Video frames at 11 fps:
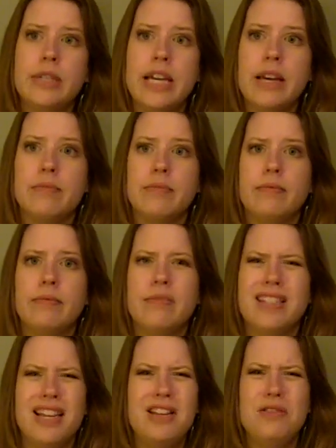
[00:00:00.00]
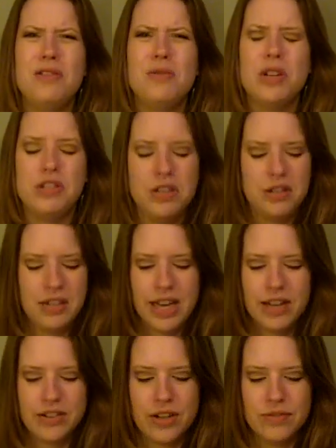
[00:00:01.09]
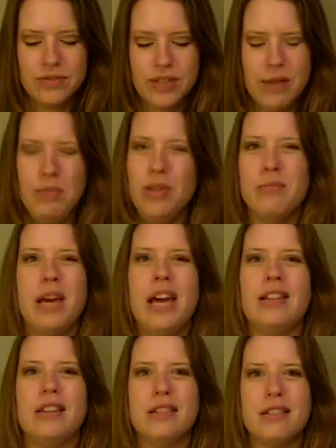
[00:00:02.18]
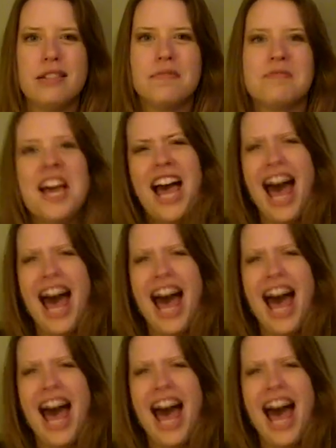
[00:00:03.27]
yeah. Does that answer your question? I don't know. I'm really bad at this.